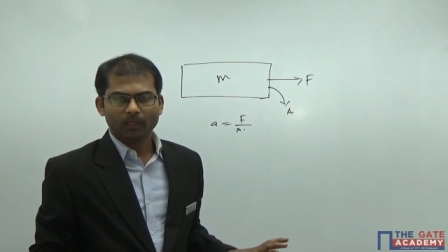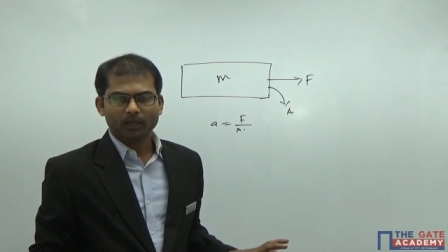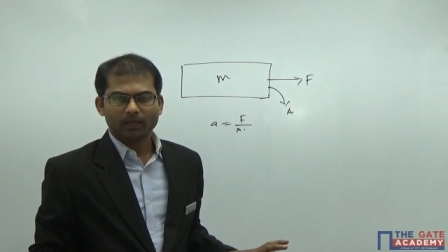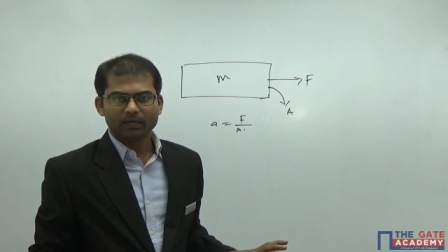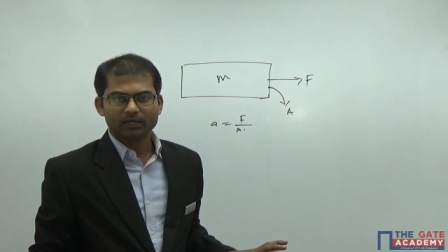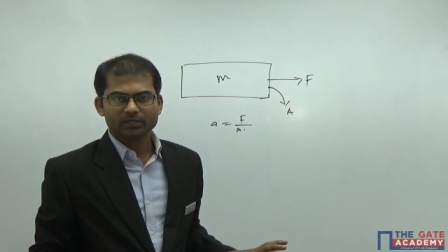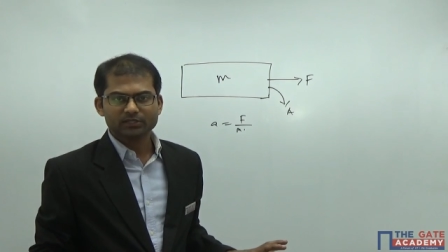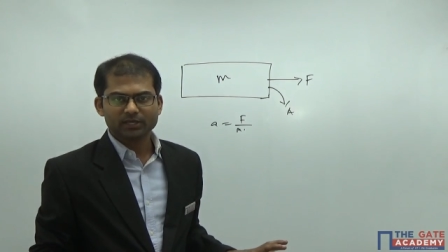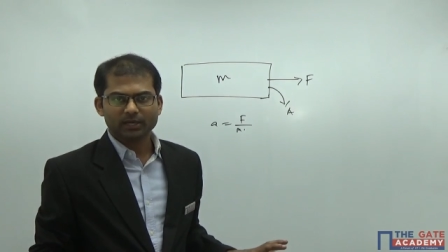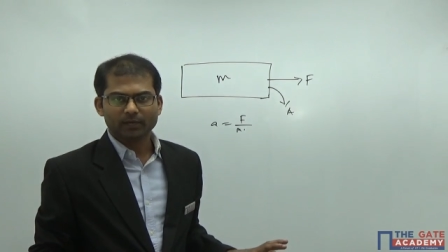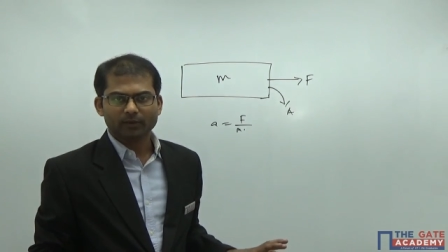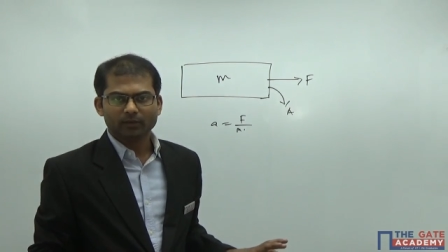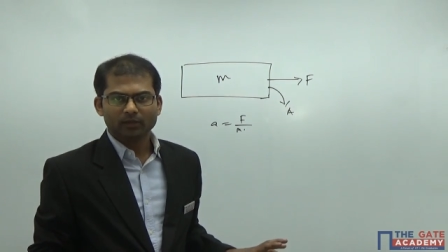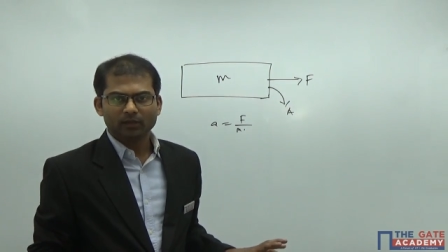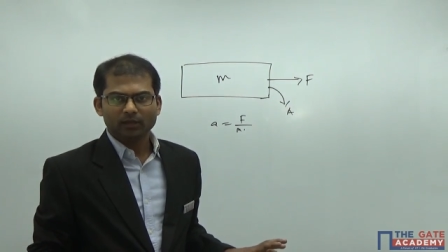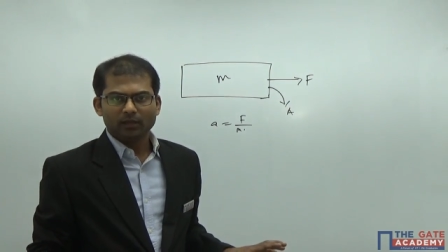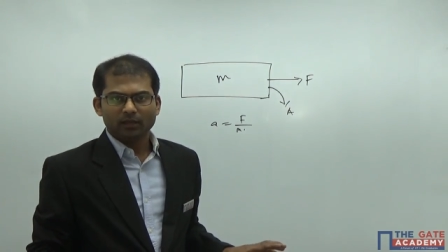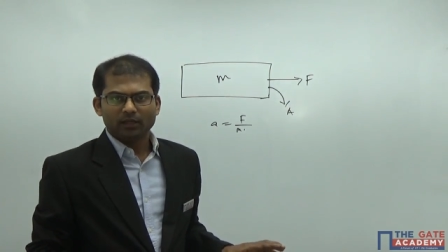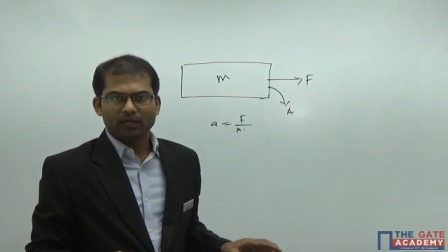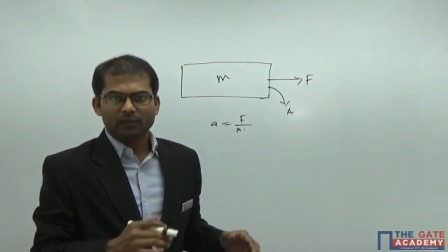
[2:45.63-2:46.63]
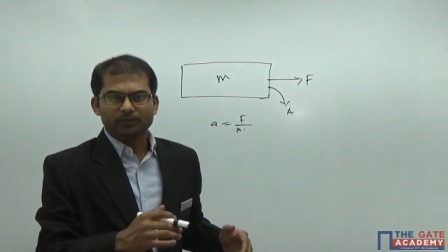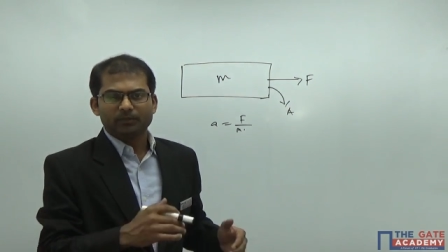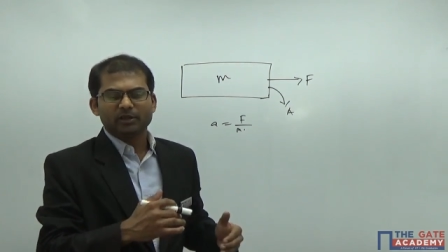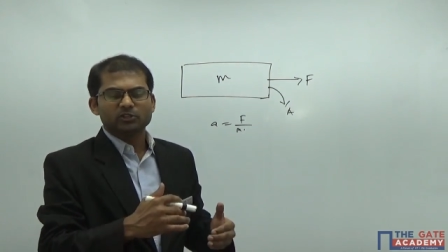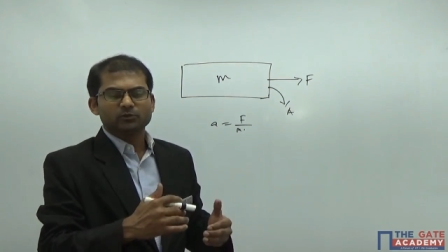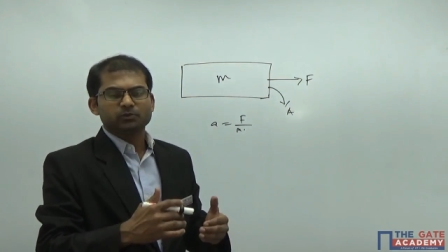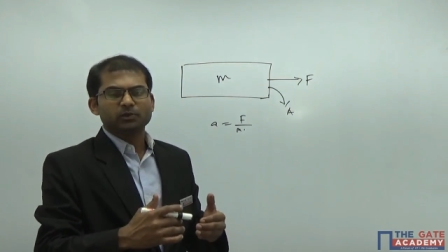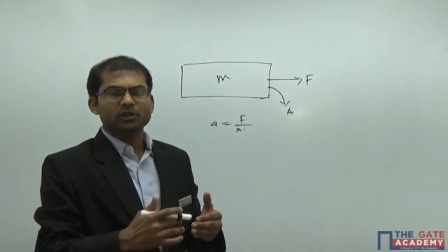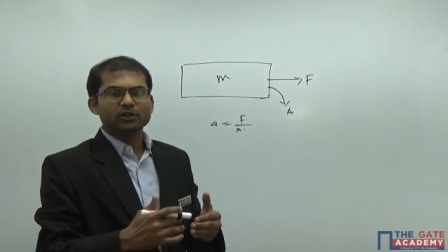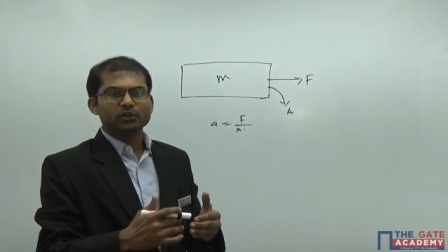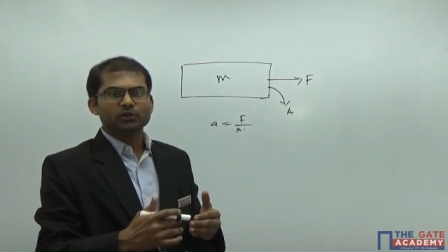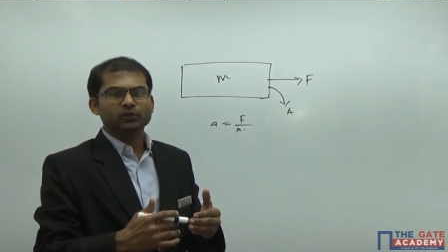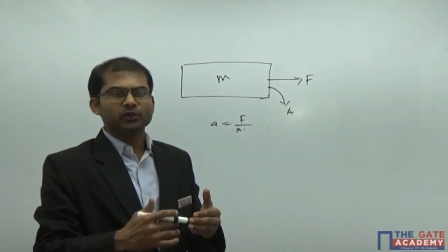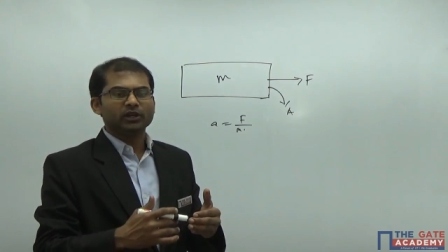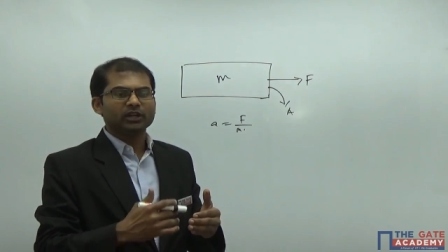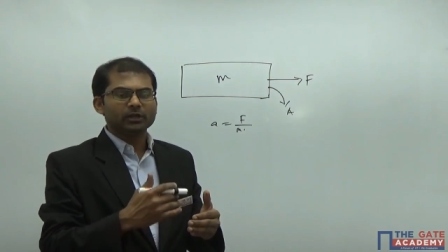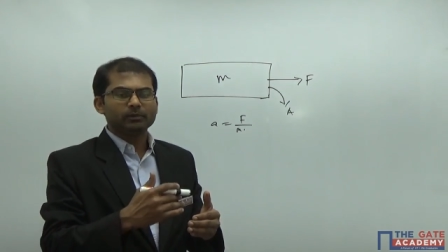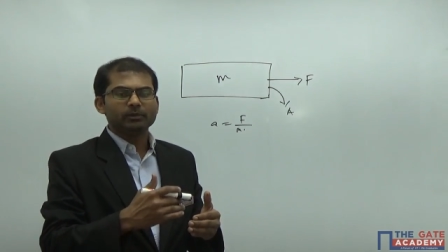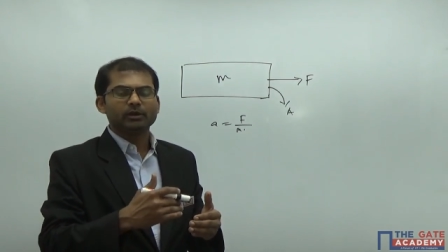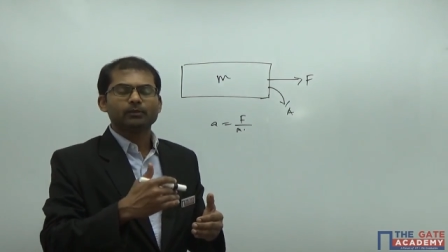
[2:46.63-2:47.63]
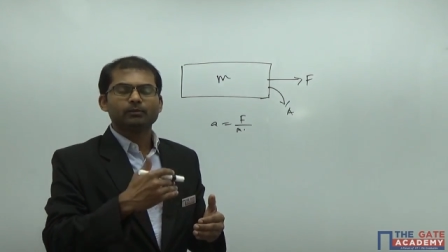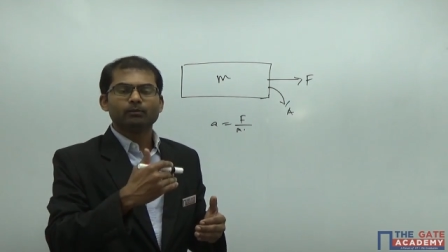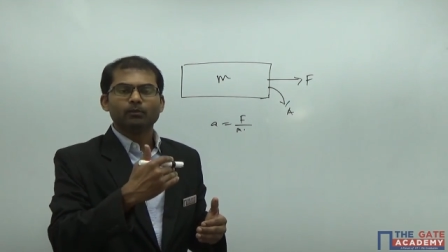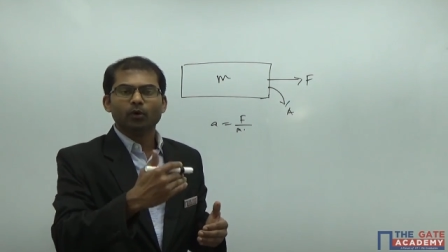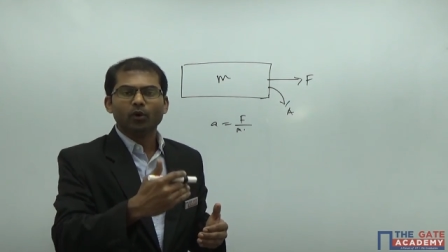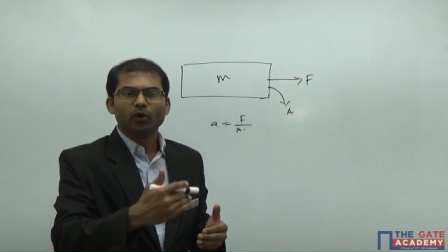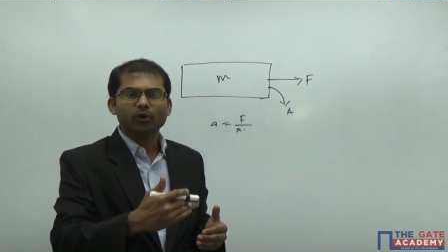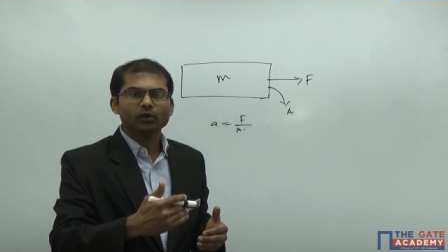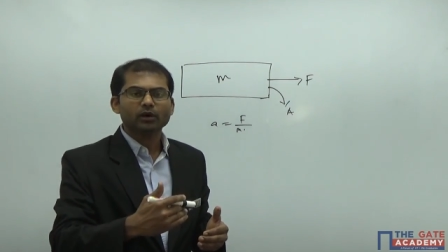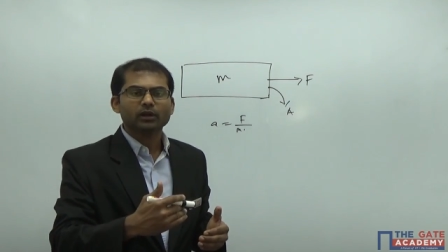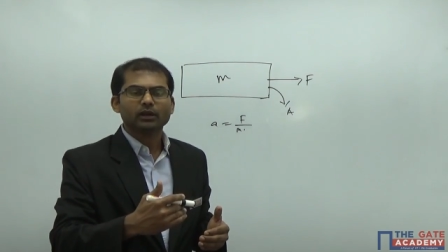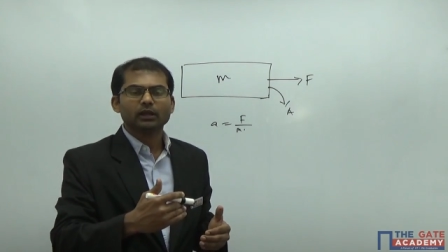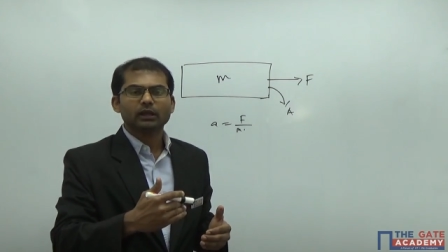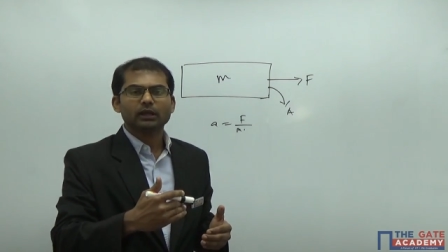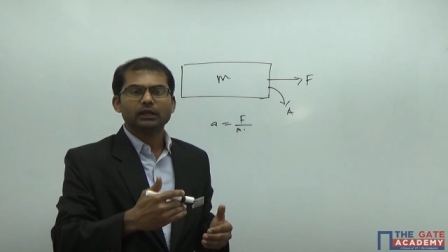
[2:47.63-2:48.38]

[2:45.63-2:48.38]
Understand? Let me explain you a little bit more